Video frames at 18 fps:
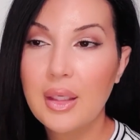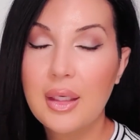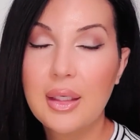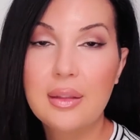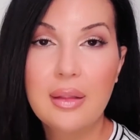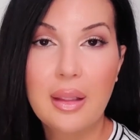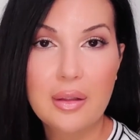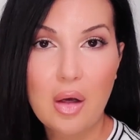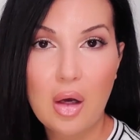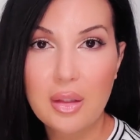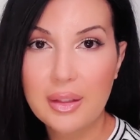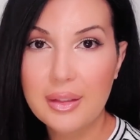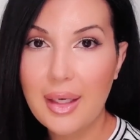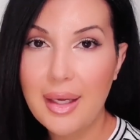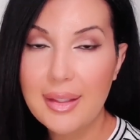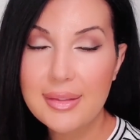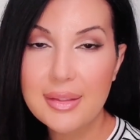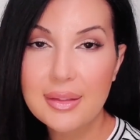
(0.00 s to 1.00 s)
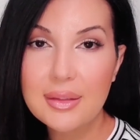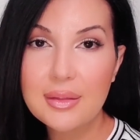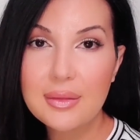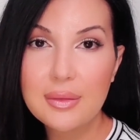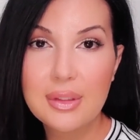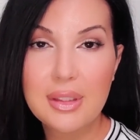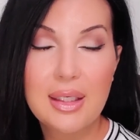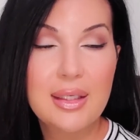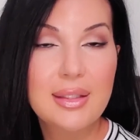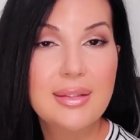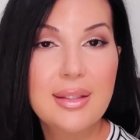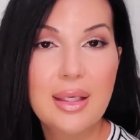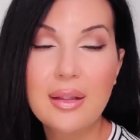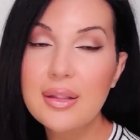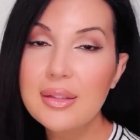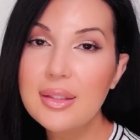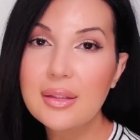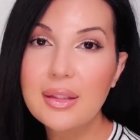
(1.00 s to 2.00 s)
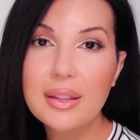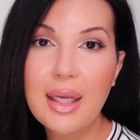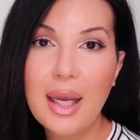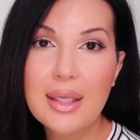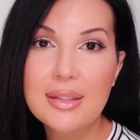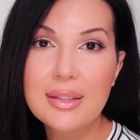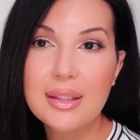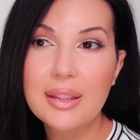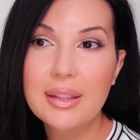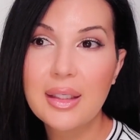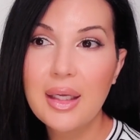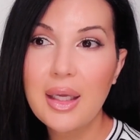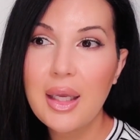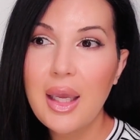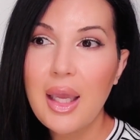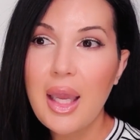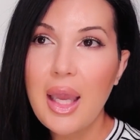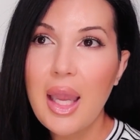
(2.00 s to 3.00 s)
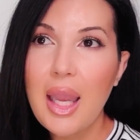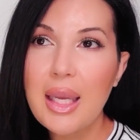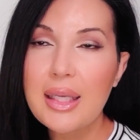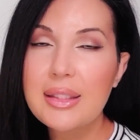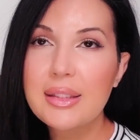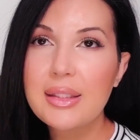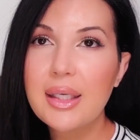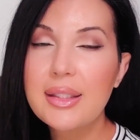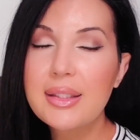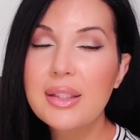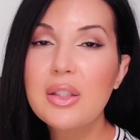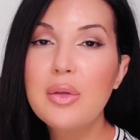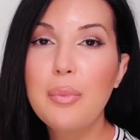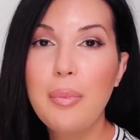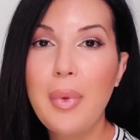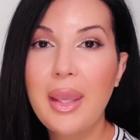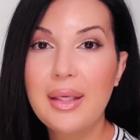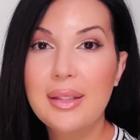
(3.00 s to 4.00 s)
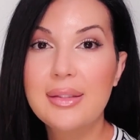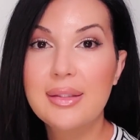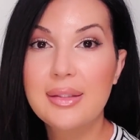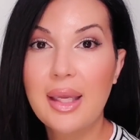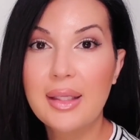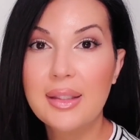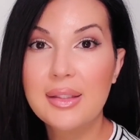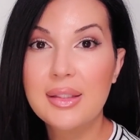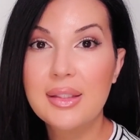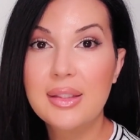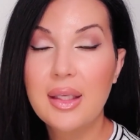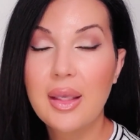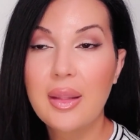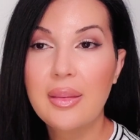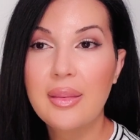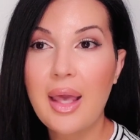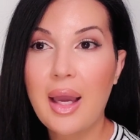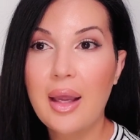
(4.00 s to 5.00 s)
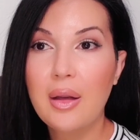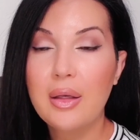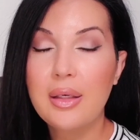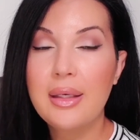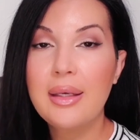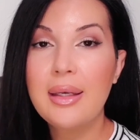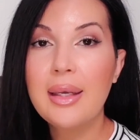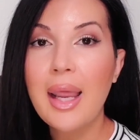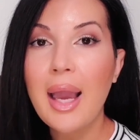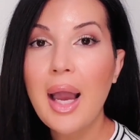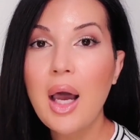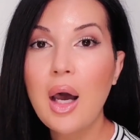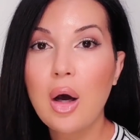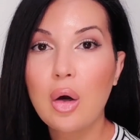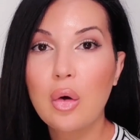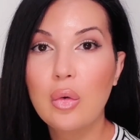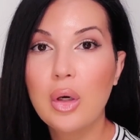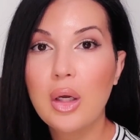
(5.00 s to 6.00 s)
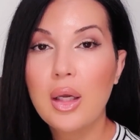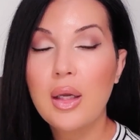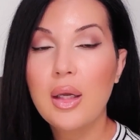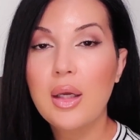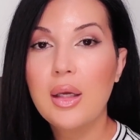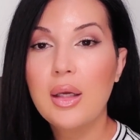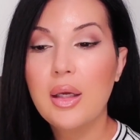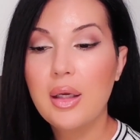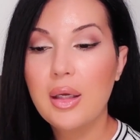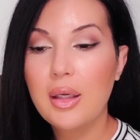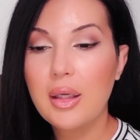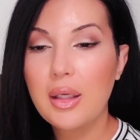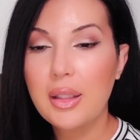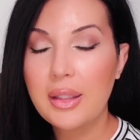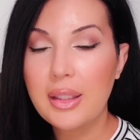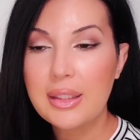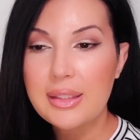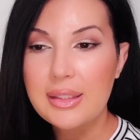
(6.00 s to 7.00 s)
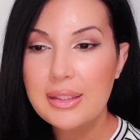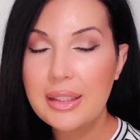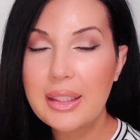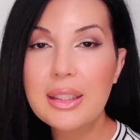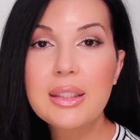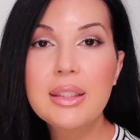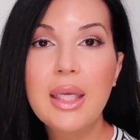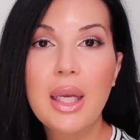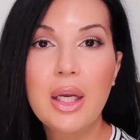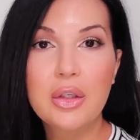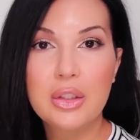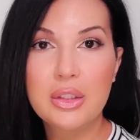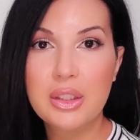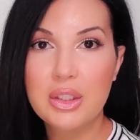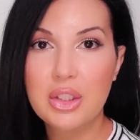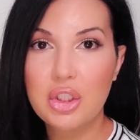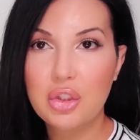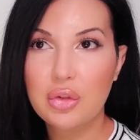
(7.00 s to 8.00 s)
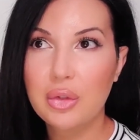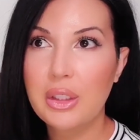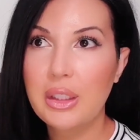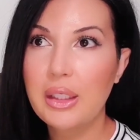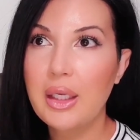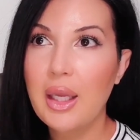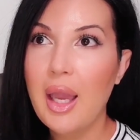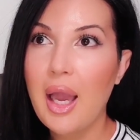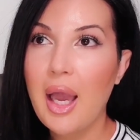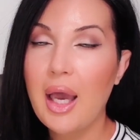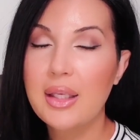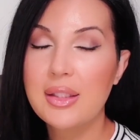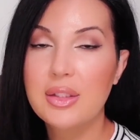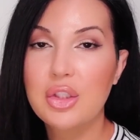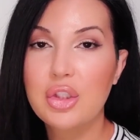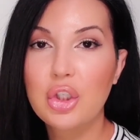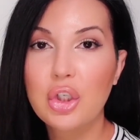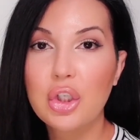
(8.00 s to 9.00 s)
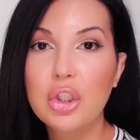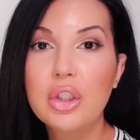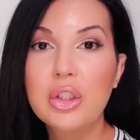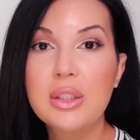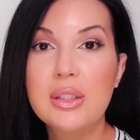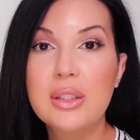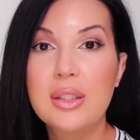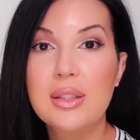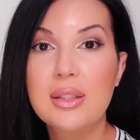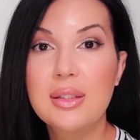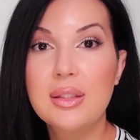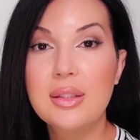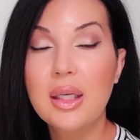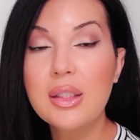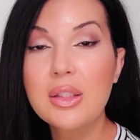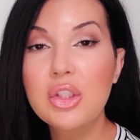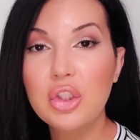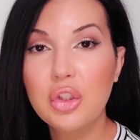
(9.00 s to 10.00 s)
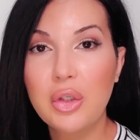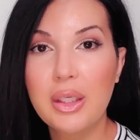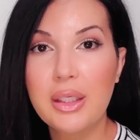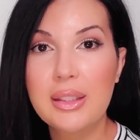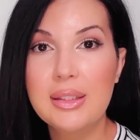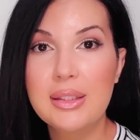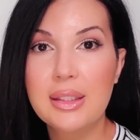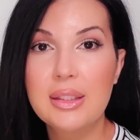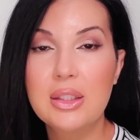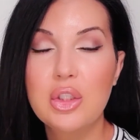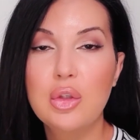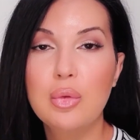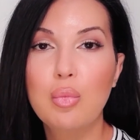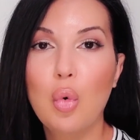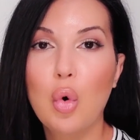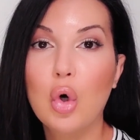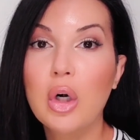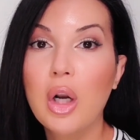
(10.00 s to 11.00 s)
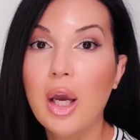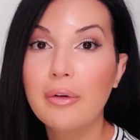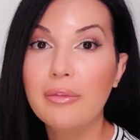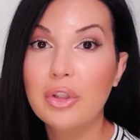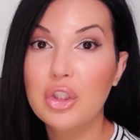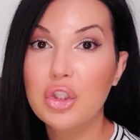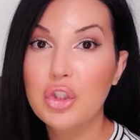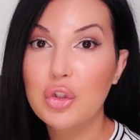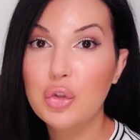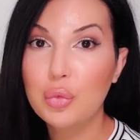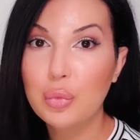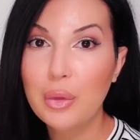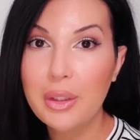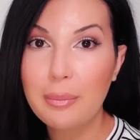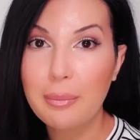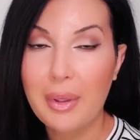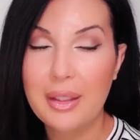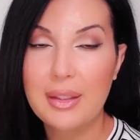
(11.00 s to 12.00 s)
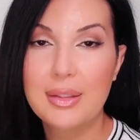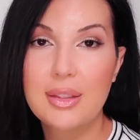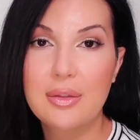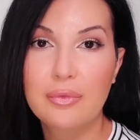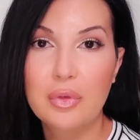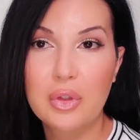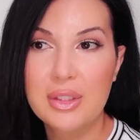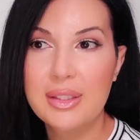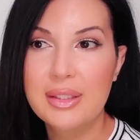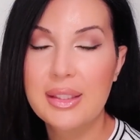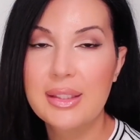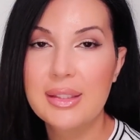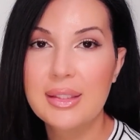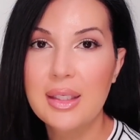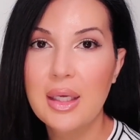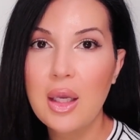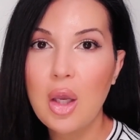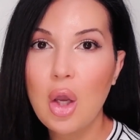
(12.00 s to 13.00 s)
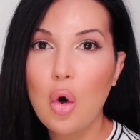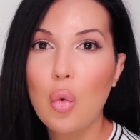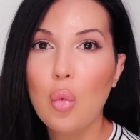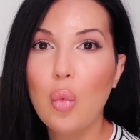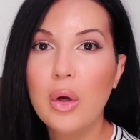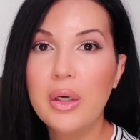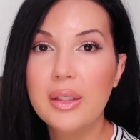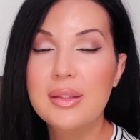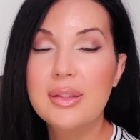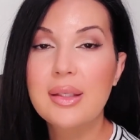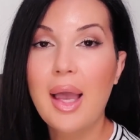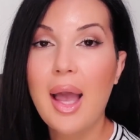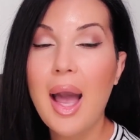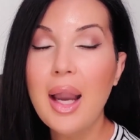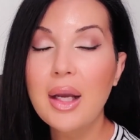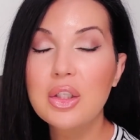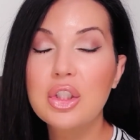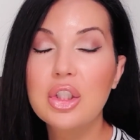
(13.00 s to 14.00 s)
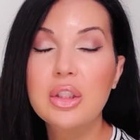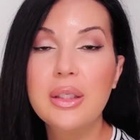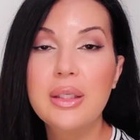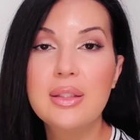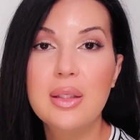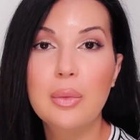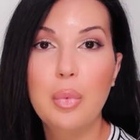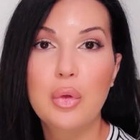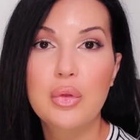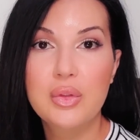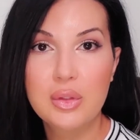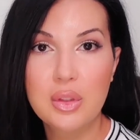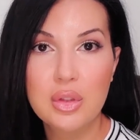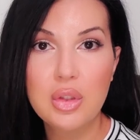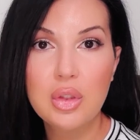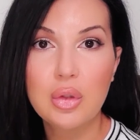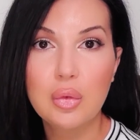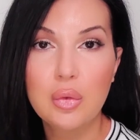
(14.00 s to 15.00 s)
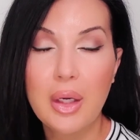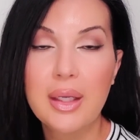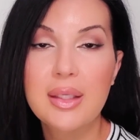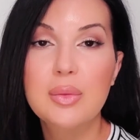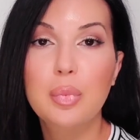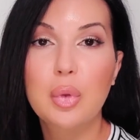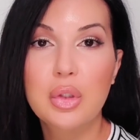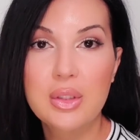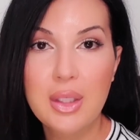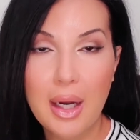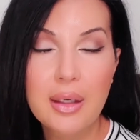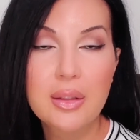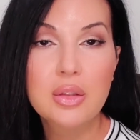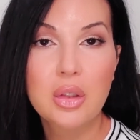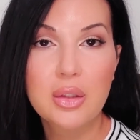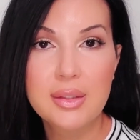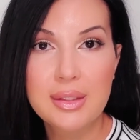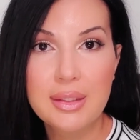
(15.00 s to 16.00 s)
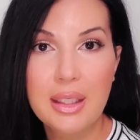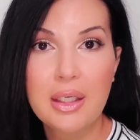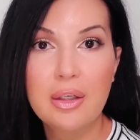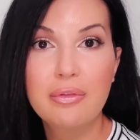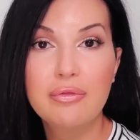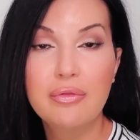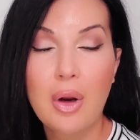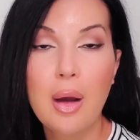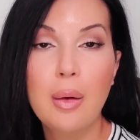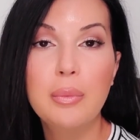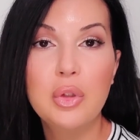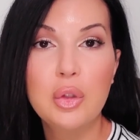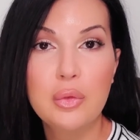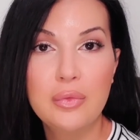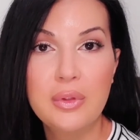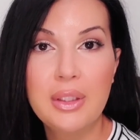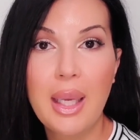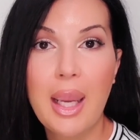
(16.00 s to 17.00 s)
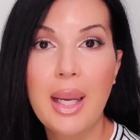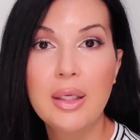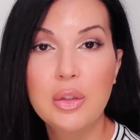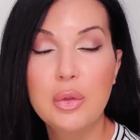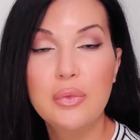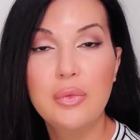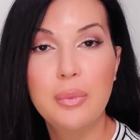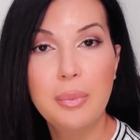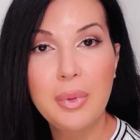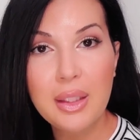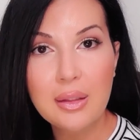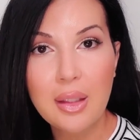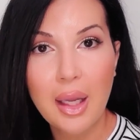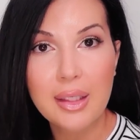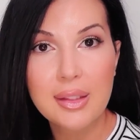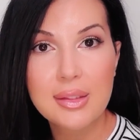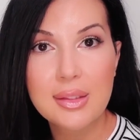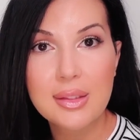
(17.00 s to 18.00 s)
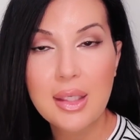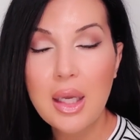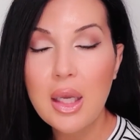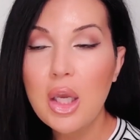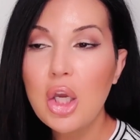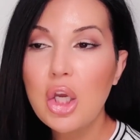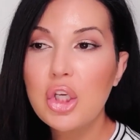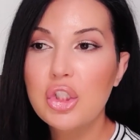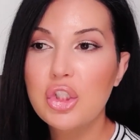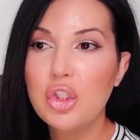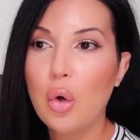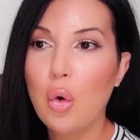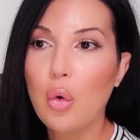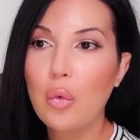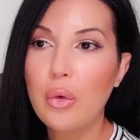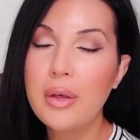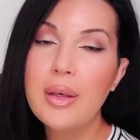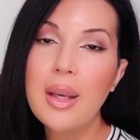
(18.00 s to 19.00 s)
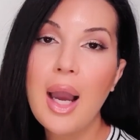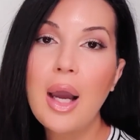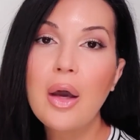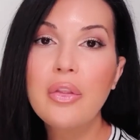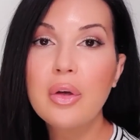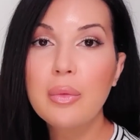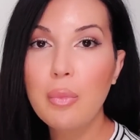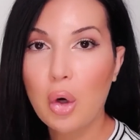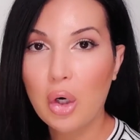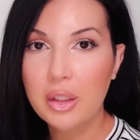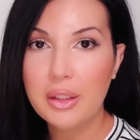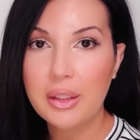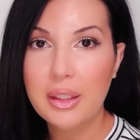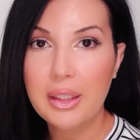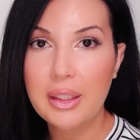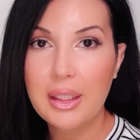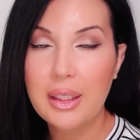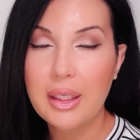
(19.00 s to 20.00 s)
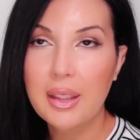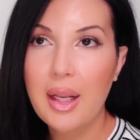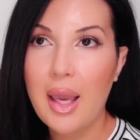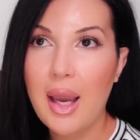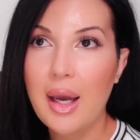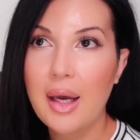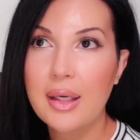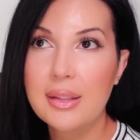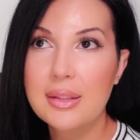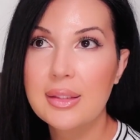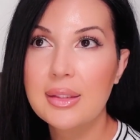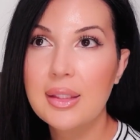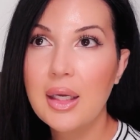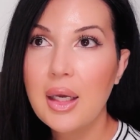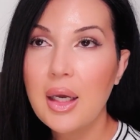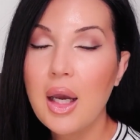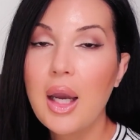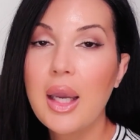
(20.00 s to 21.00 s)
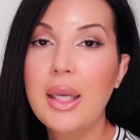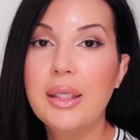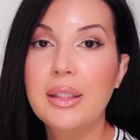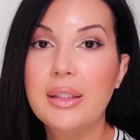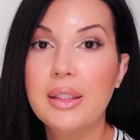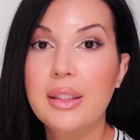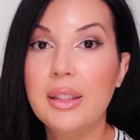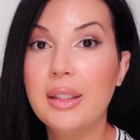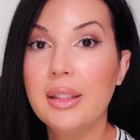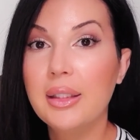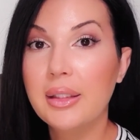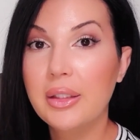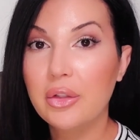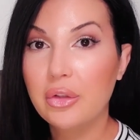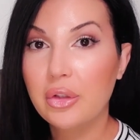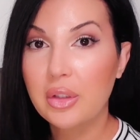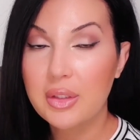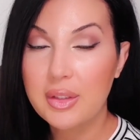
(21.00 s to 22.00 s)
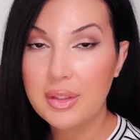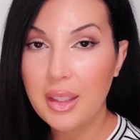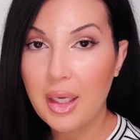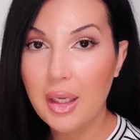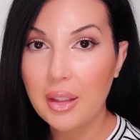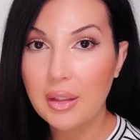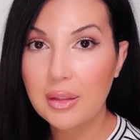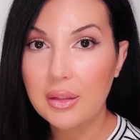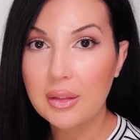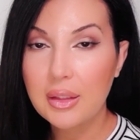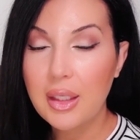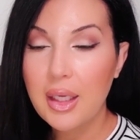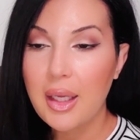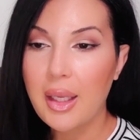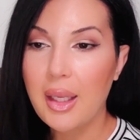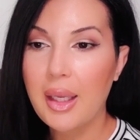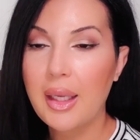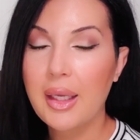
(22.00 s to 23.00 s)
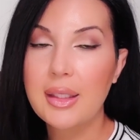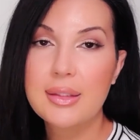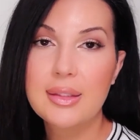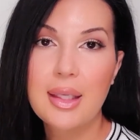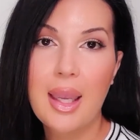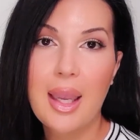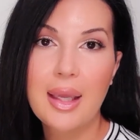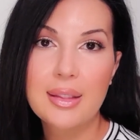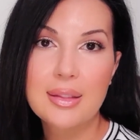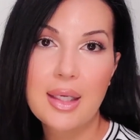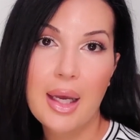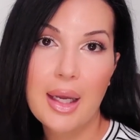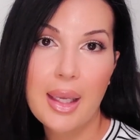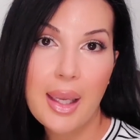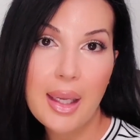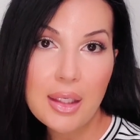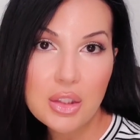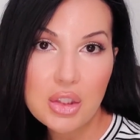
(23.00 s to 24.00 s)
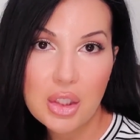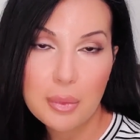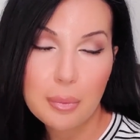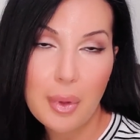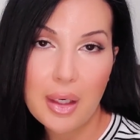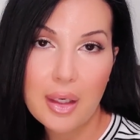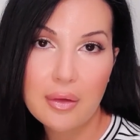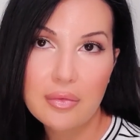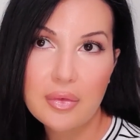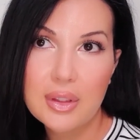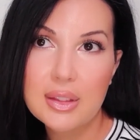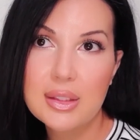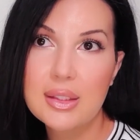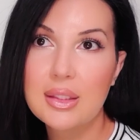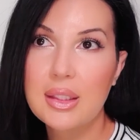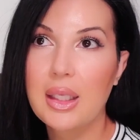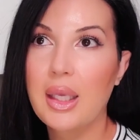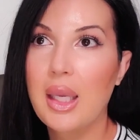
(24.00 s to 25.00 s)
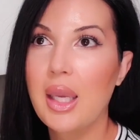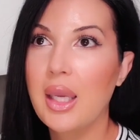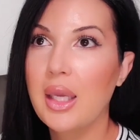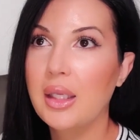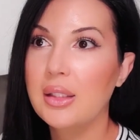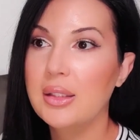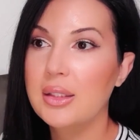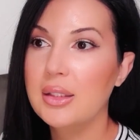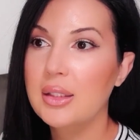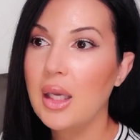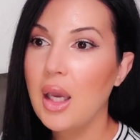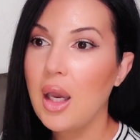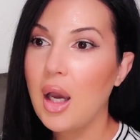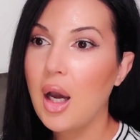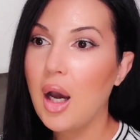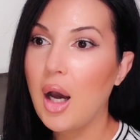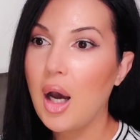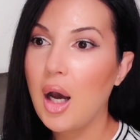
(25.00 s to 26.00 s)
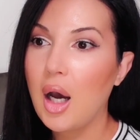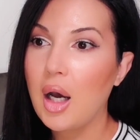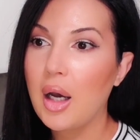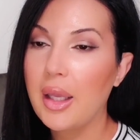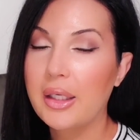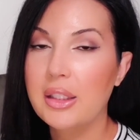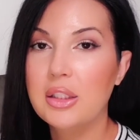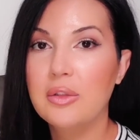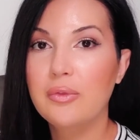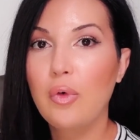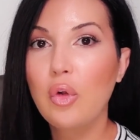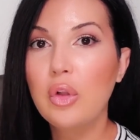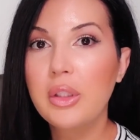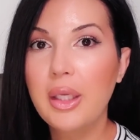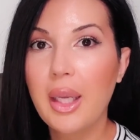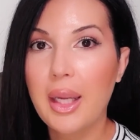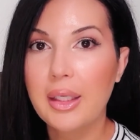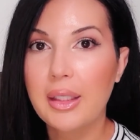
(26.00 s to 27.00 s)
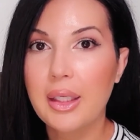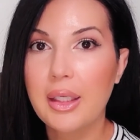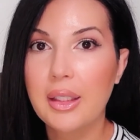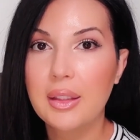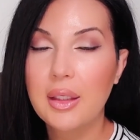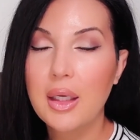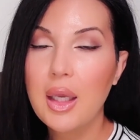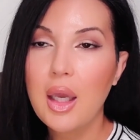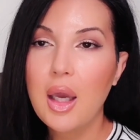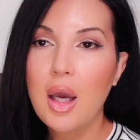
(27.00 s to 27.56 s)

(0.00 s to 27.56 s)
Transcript: glycolic acid, salicylic acid. It doesn't make sense that now the skincare industry has turned sunscreens into more of a treatment versus what it's actually supposed to do is protect our skin from UVA and UVB lights. So now they're marketing it as it can clear your skin. It's anti-aging benefits. It's exfoliating.